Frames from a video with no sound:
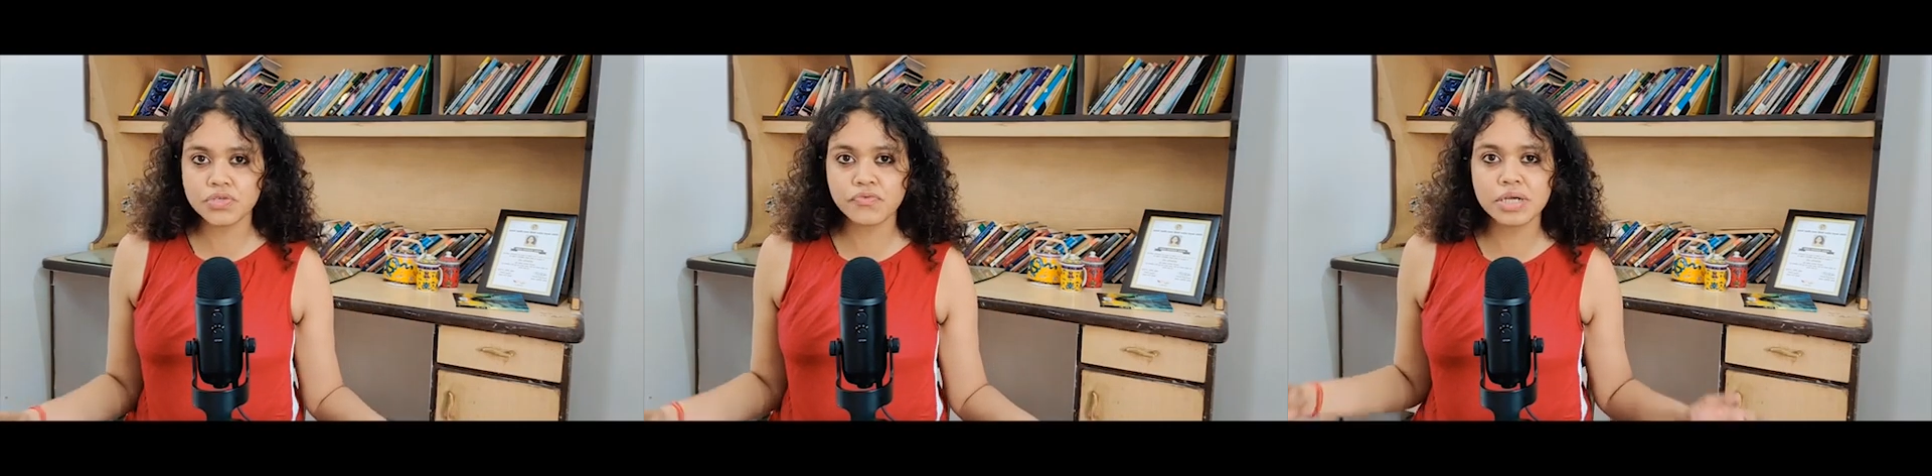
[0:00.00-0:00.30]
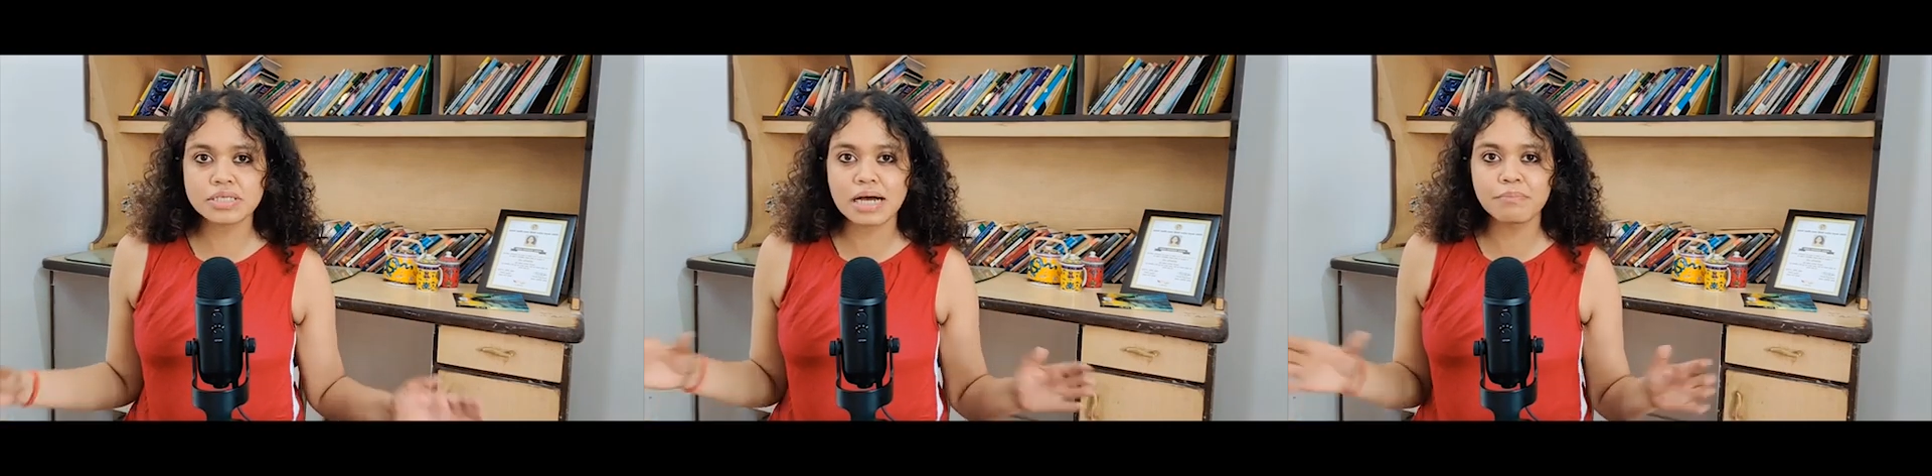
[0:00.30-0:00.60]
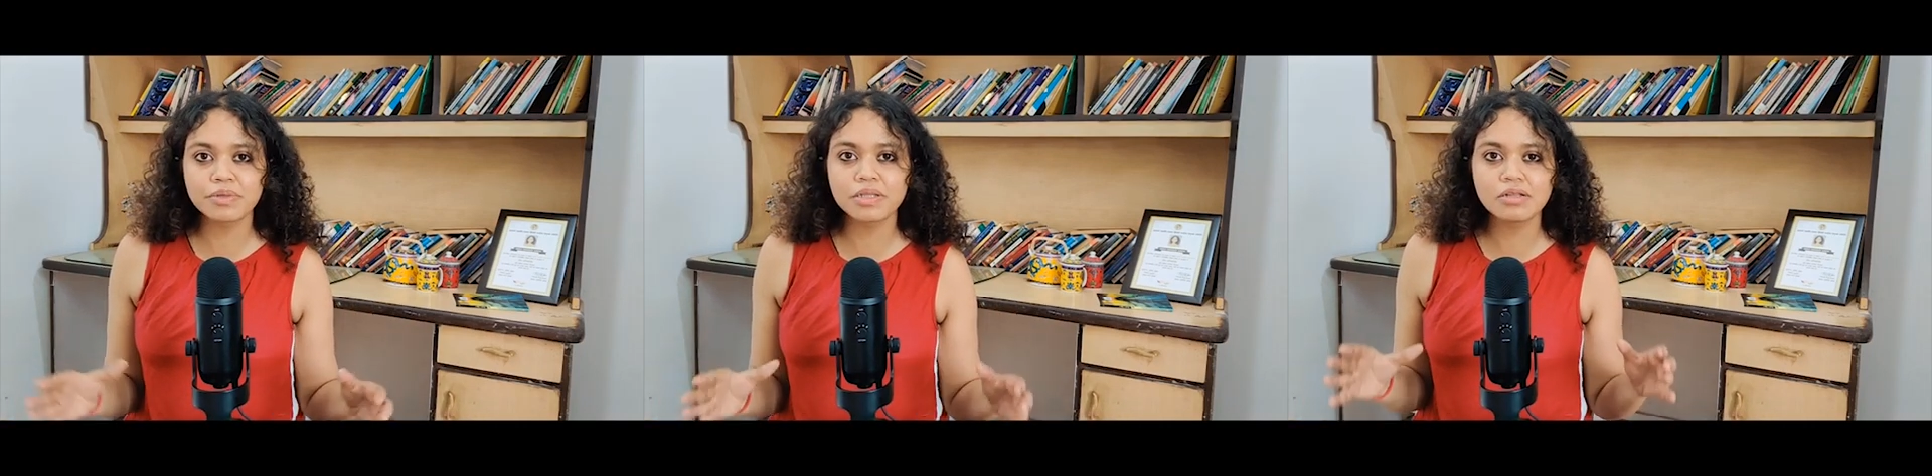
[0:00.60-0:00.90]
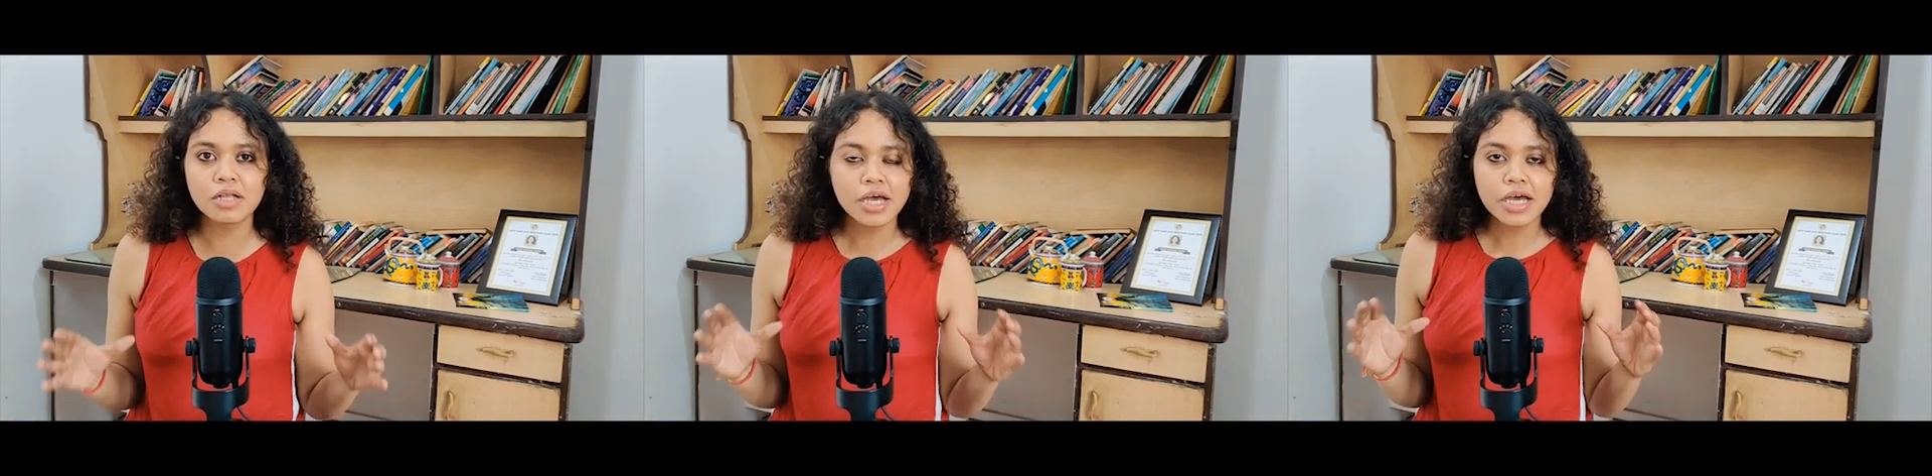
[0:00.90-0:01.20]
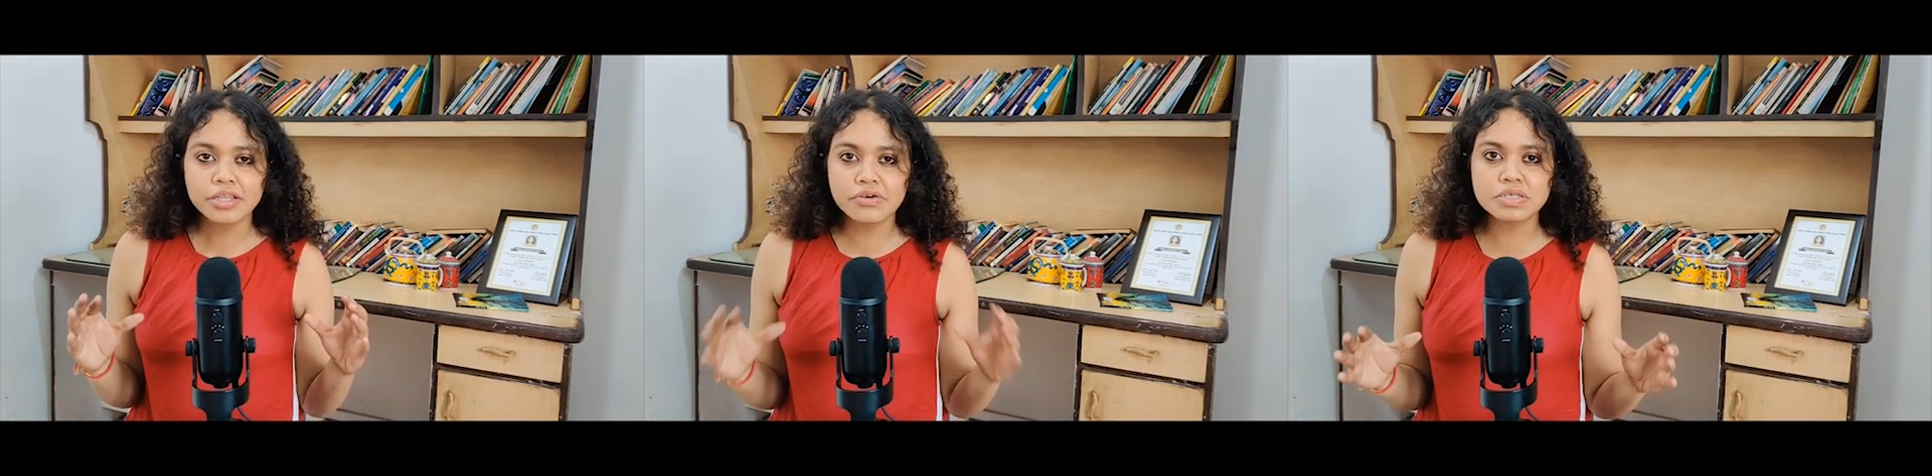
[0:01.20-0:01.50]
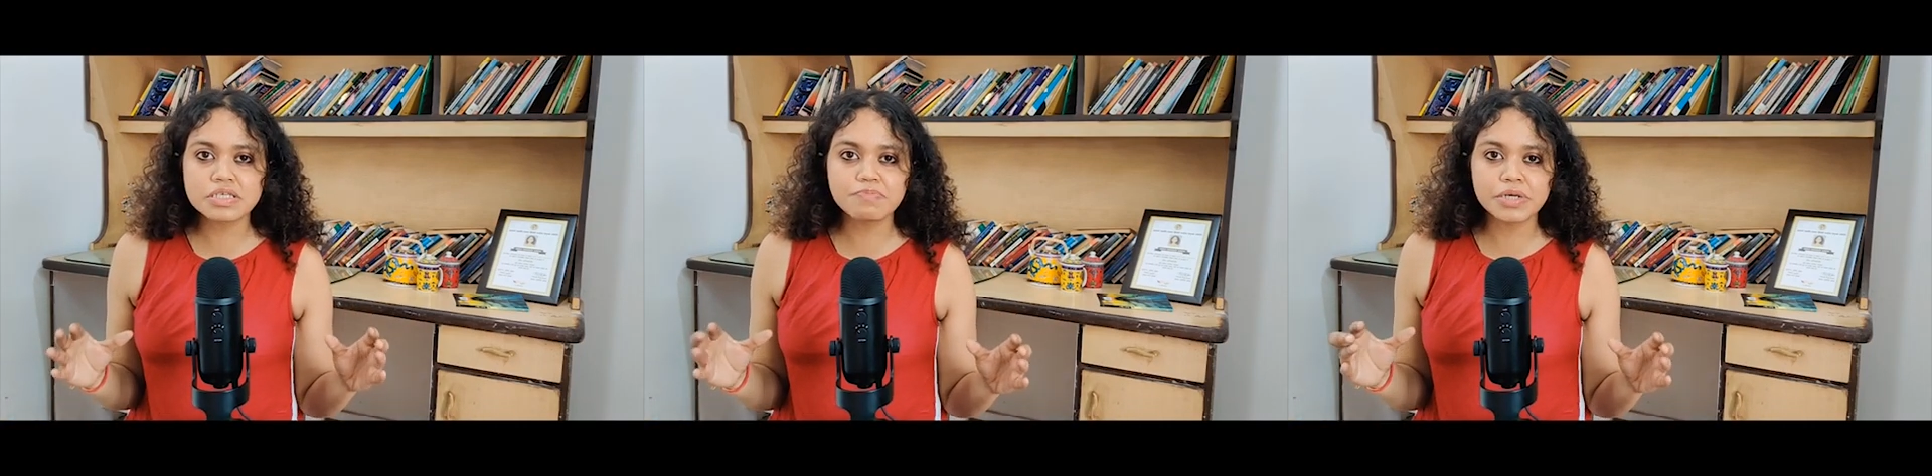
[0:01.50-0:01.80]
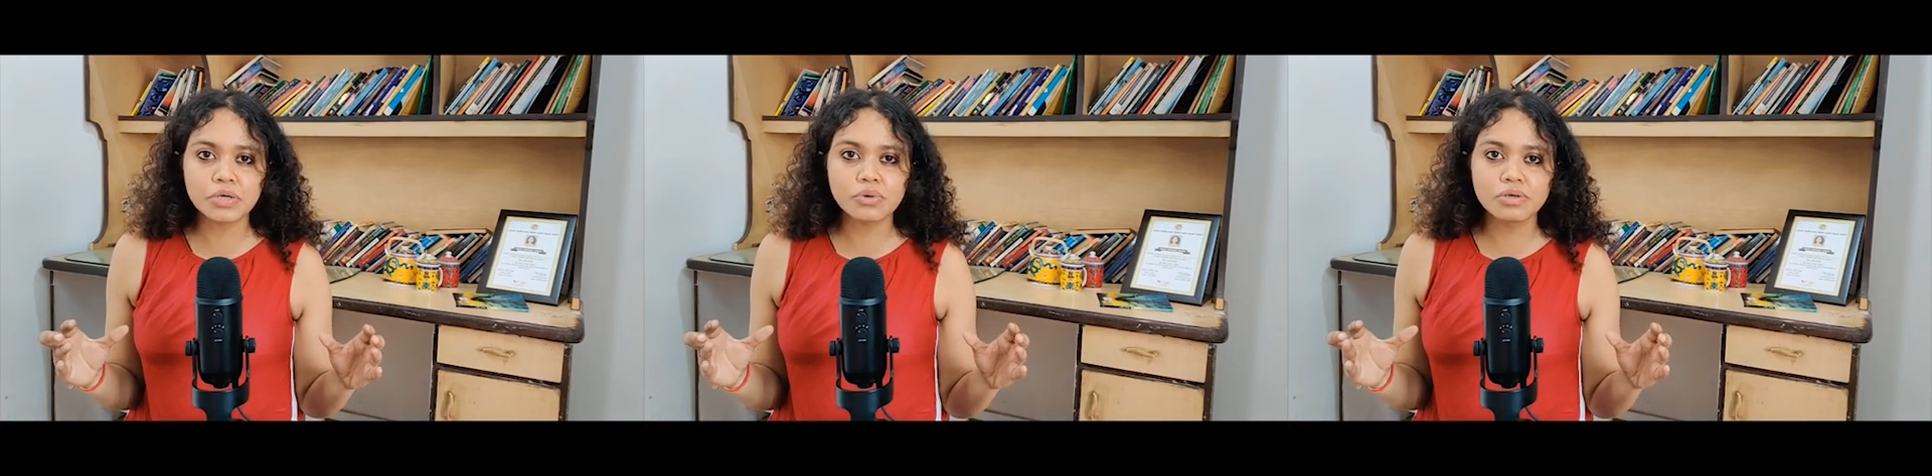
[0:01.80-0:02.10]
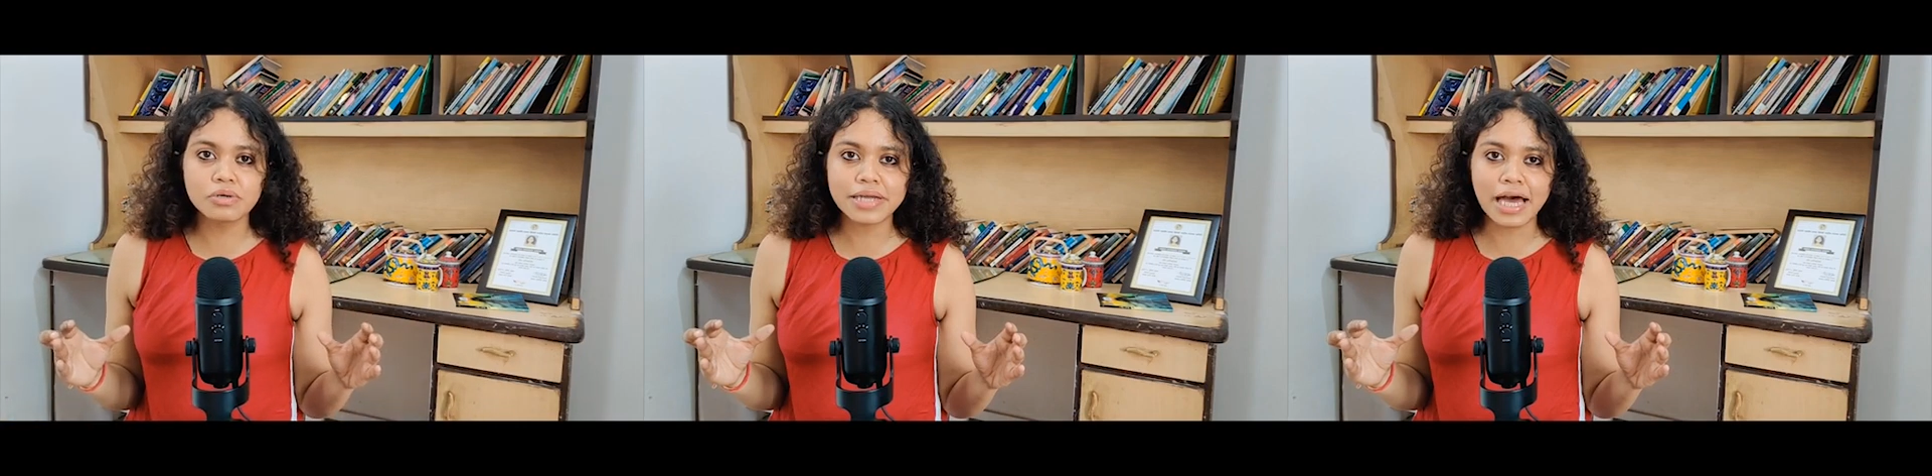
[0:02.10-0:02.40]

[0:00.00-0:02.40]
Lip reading: So for example, there is this particular